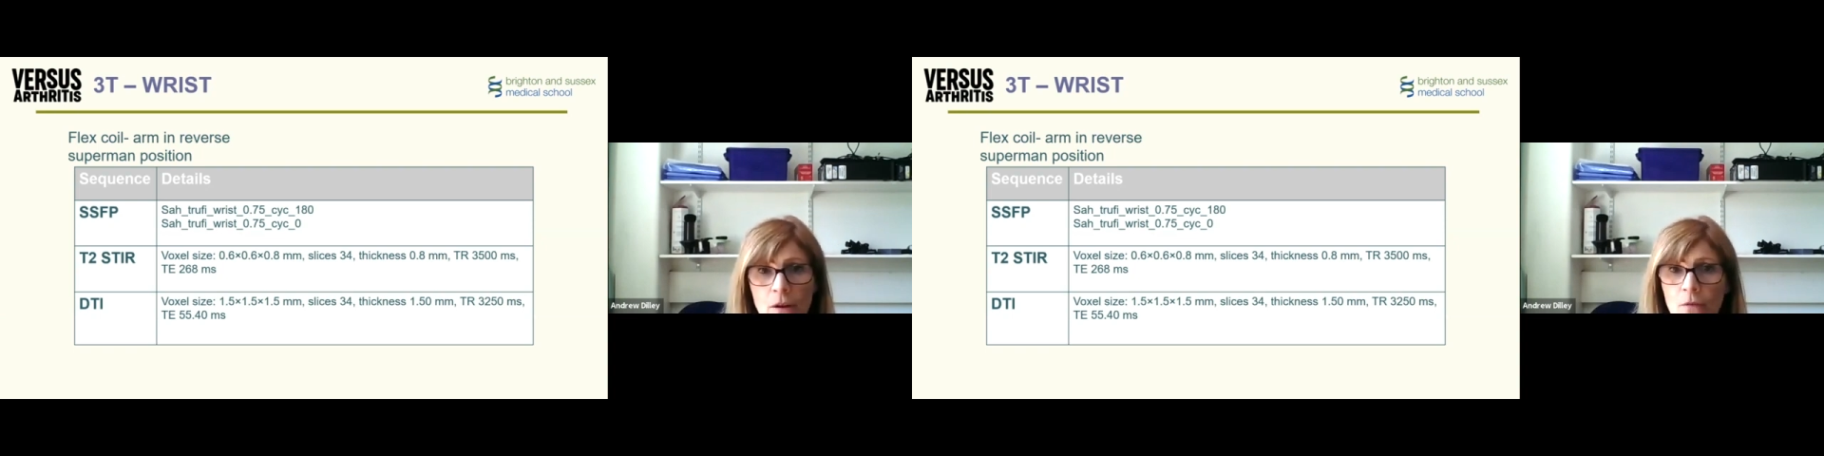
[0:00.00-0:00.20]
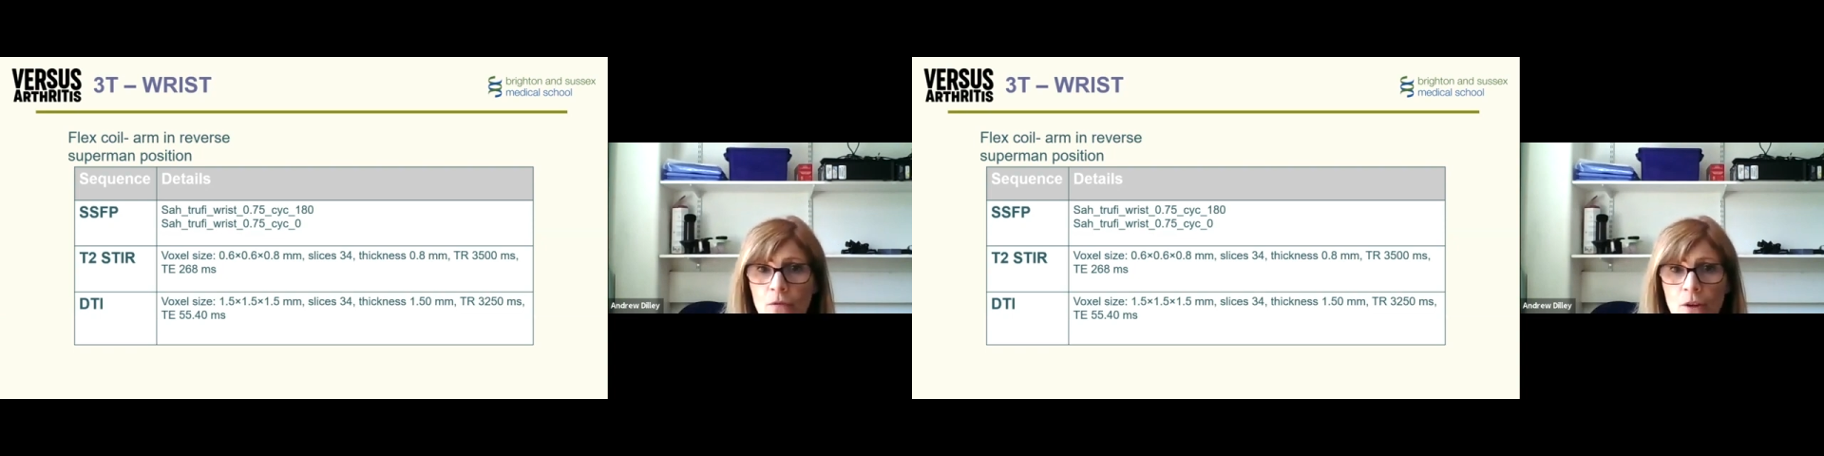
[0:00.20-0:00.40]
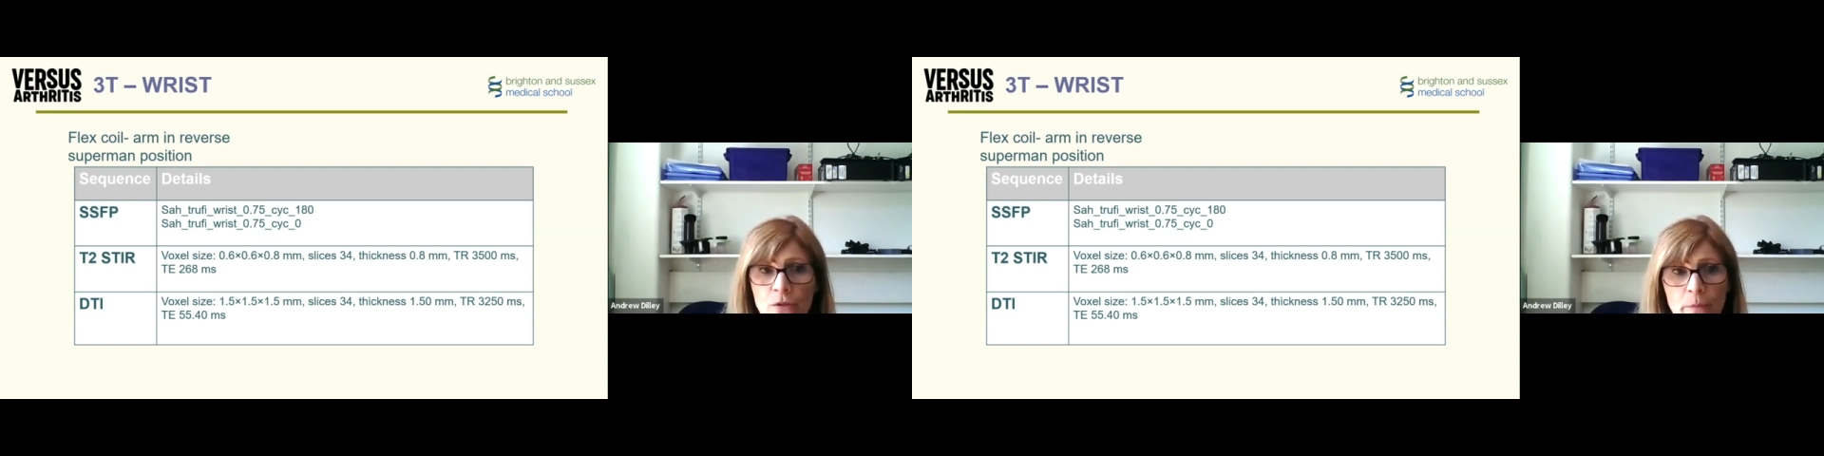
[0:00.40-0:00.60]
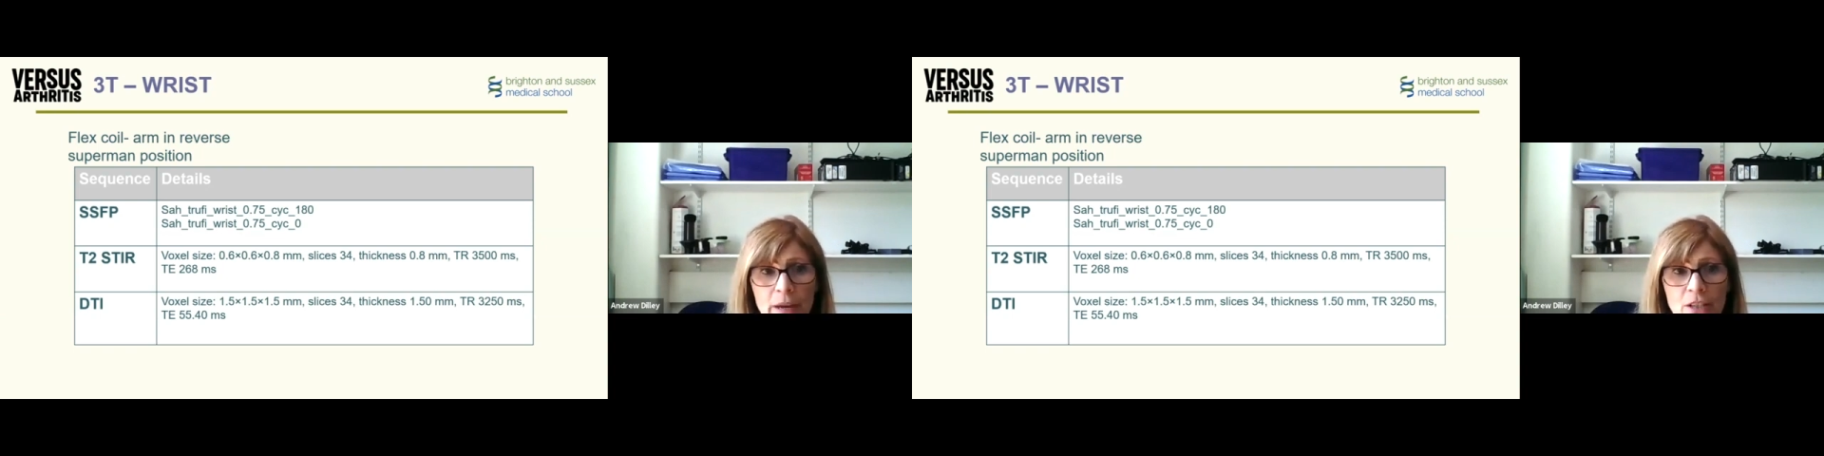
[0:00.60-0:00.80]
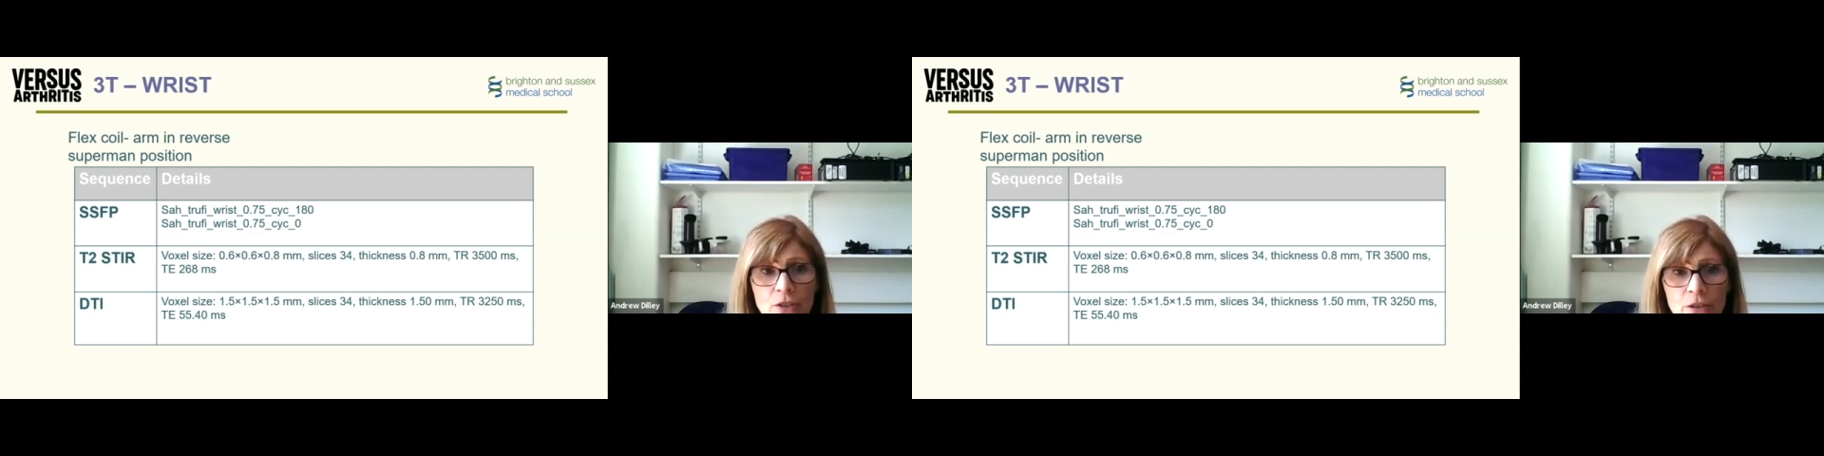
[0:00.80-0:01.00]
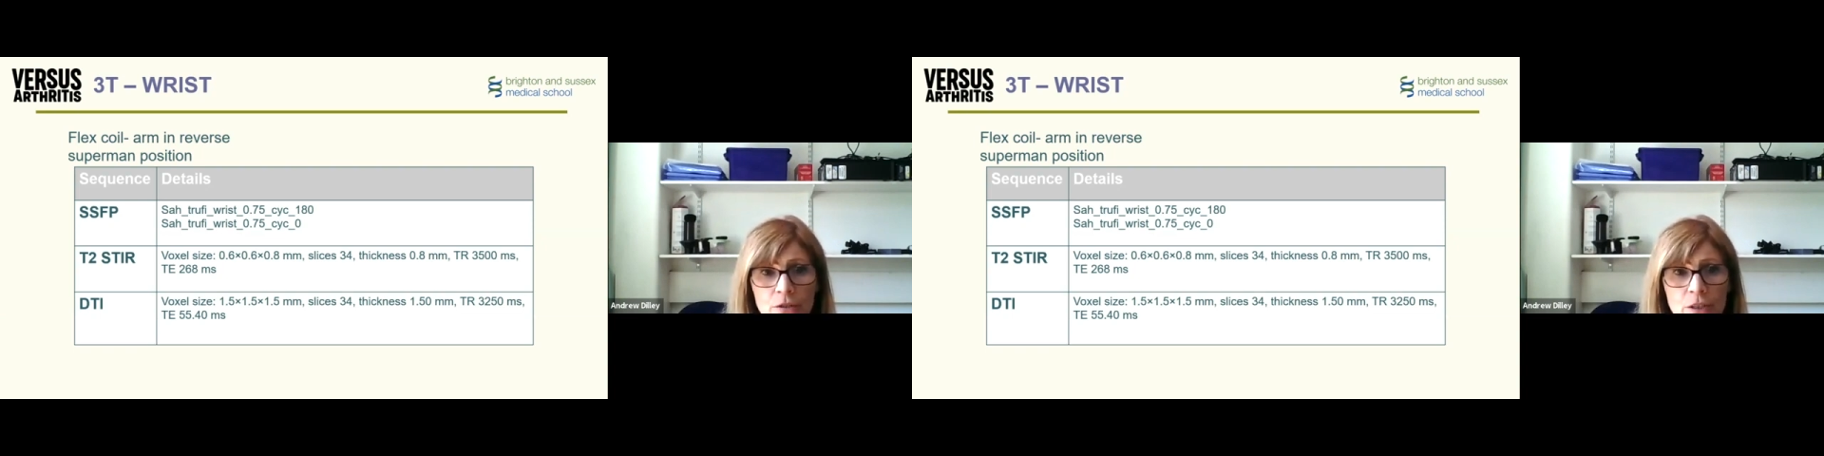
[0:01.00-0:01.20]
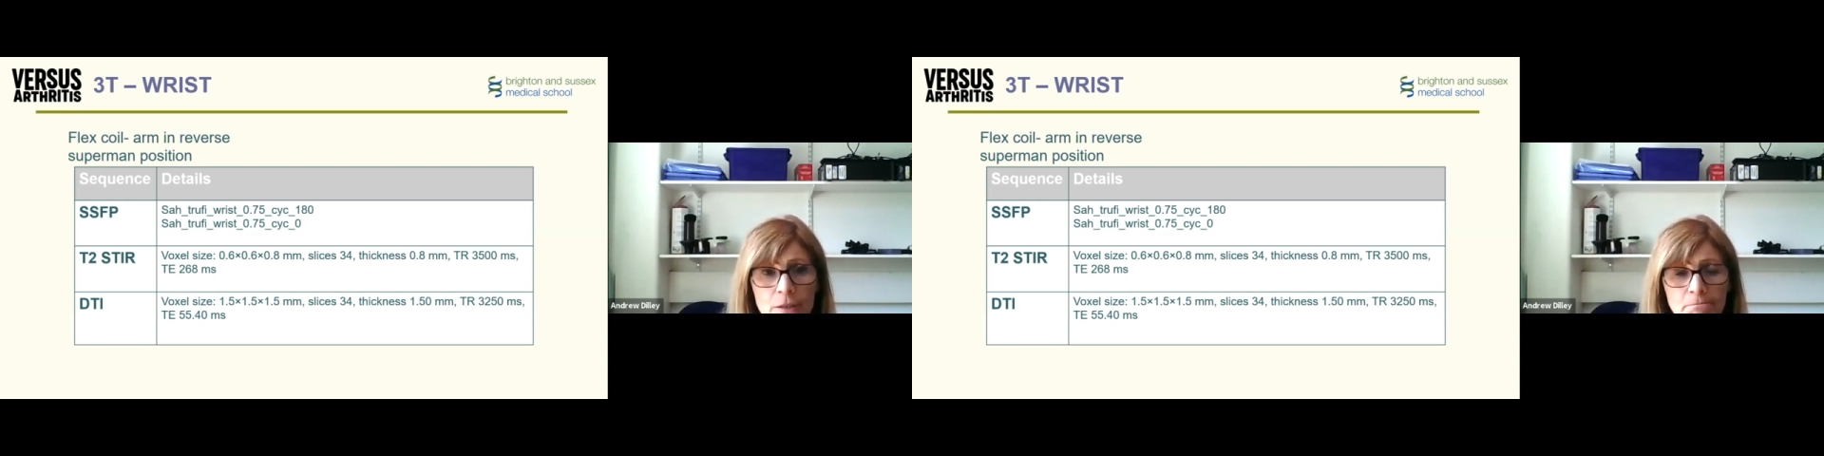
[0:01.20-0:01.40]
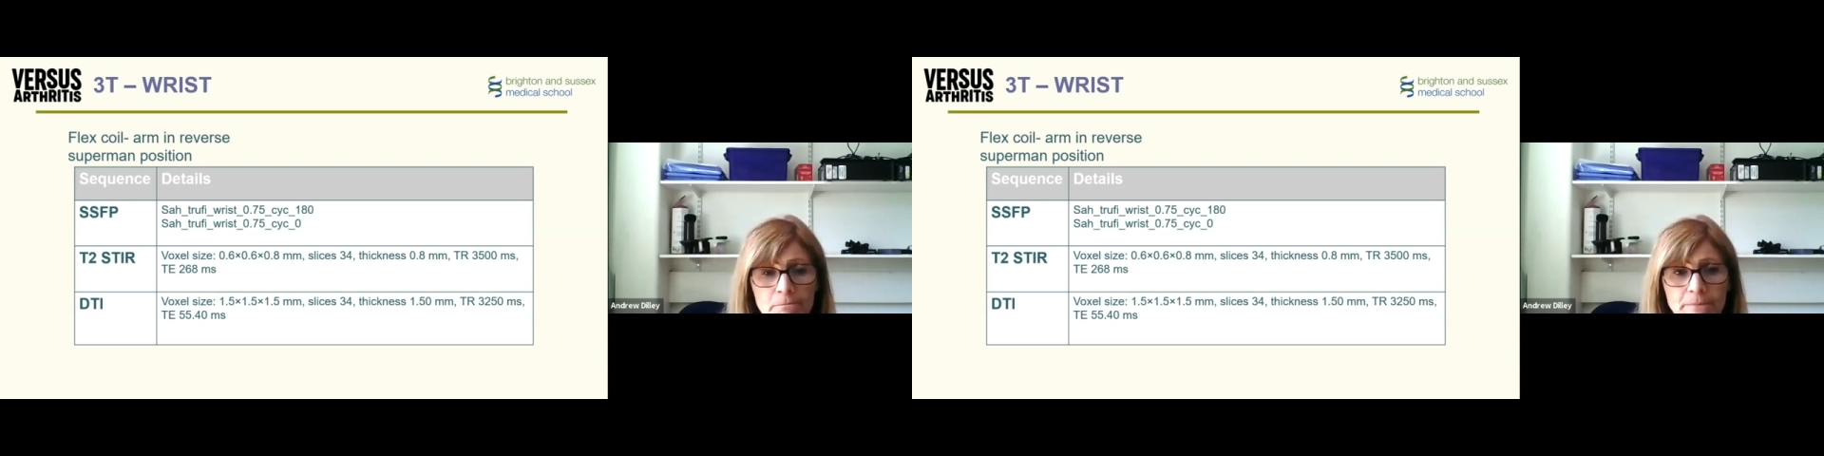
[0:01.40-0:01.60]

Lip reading: on those patients.